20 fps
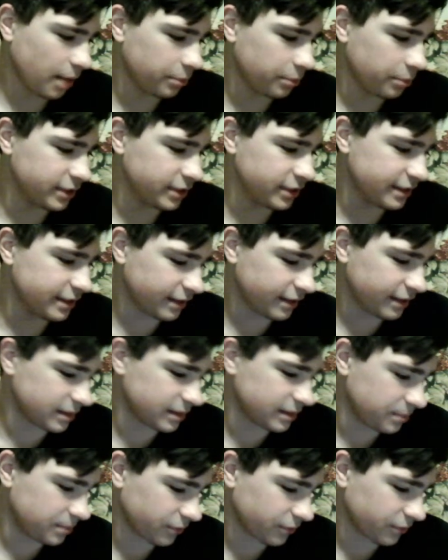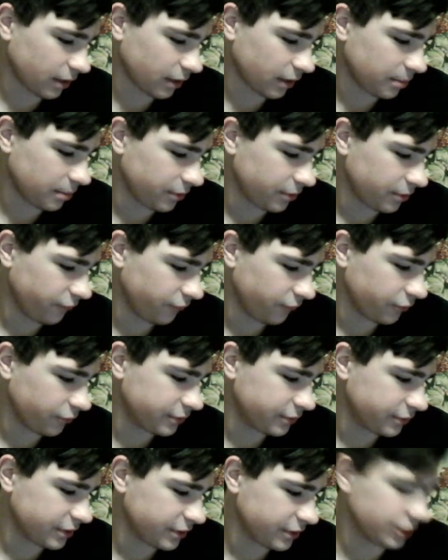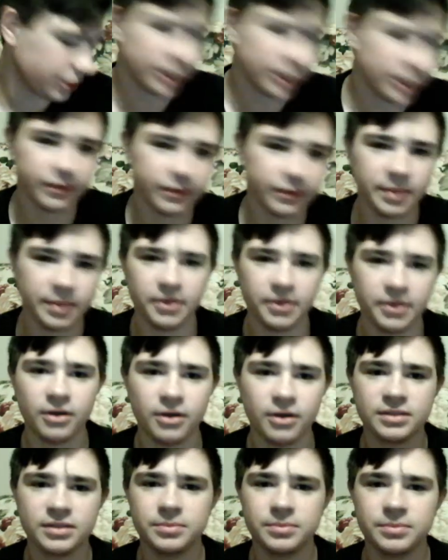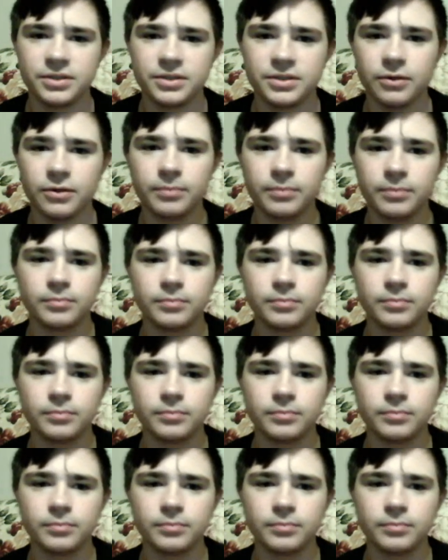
please hit that subscribe button if you're new to the channel. That'd be awesome. So